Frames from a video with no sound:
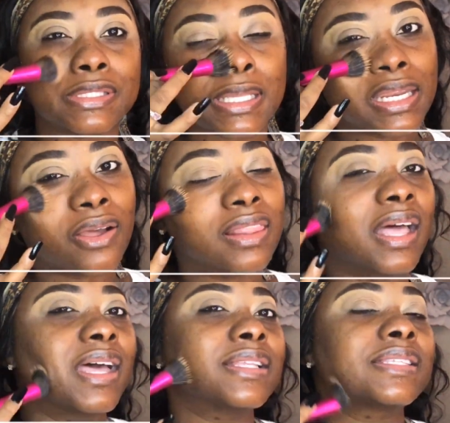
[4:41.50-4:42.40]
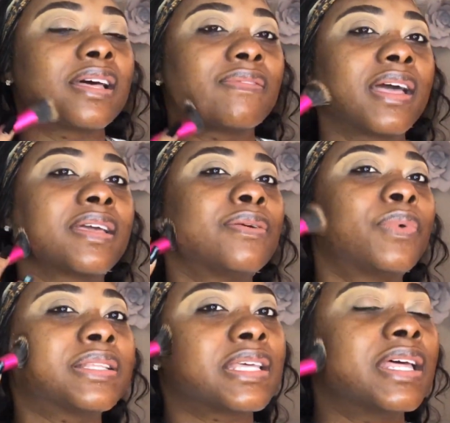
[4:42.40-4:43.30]
looking online and stuff? Like it
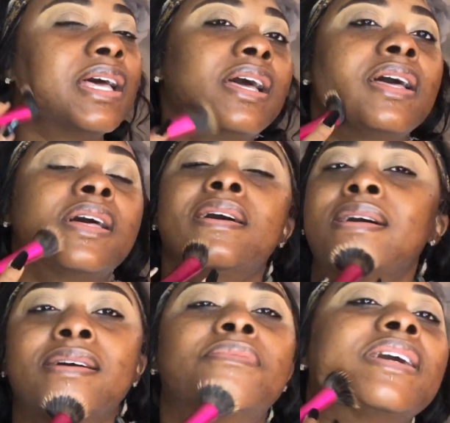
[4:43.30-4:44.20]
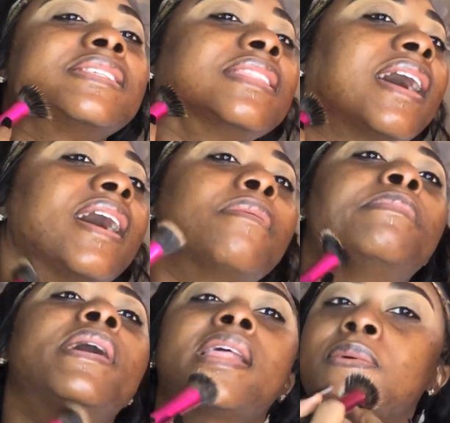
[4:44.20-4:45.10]
wasn't that,
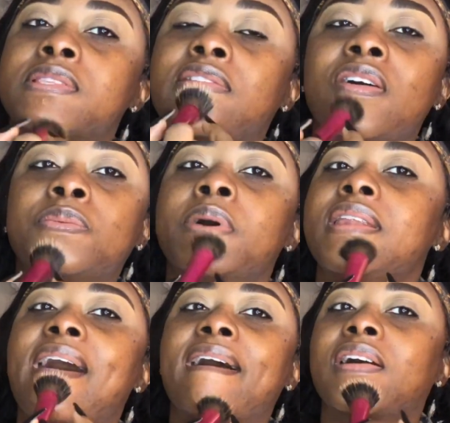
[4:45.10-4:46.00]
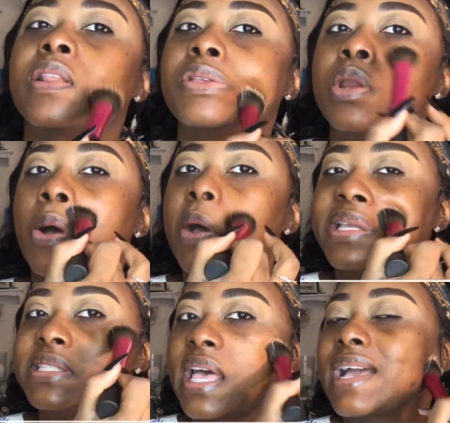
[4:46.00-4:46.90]
but it was close, but not, you know,
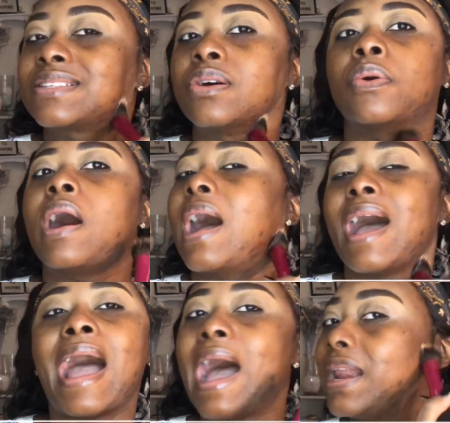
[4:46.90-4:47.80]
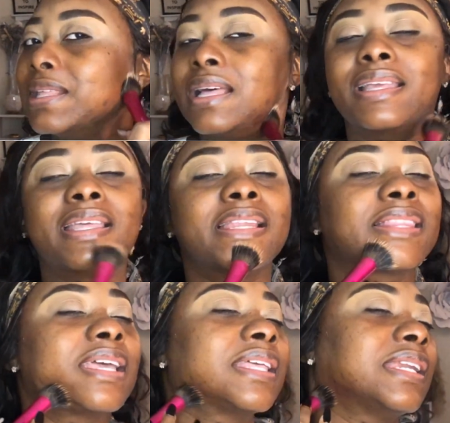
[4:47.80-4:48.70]
exact. So I didn't
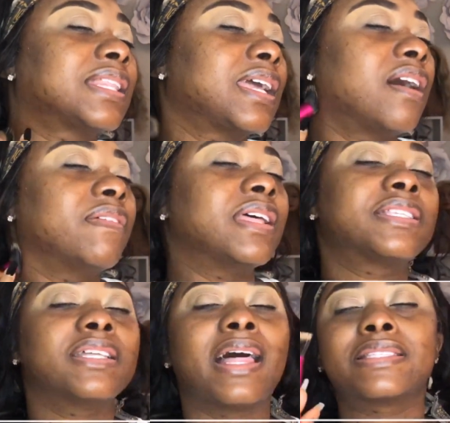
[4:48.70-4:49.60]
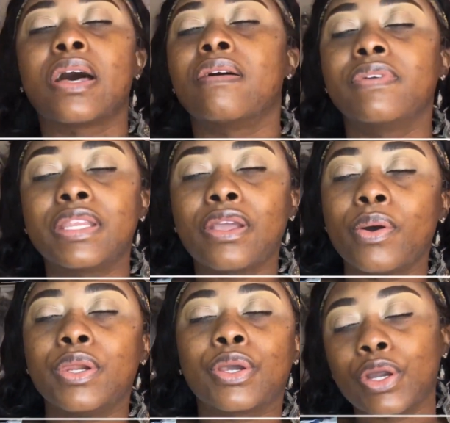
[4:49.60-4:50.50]
think anything of it until I saw a video
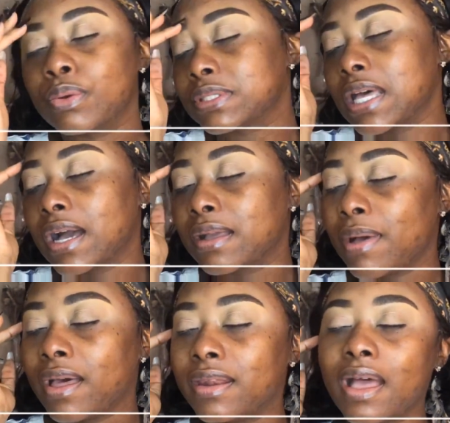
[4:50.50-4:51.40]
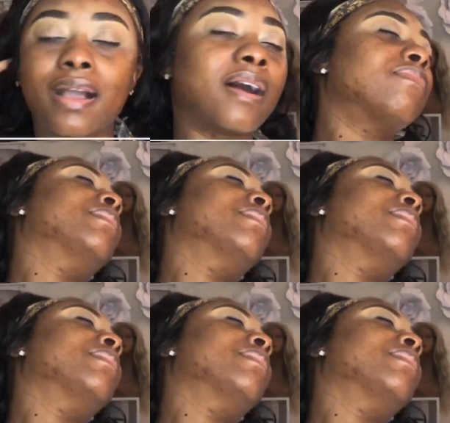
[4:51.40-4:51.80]
and the girl was talking about knockoff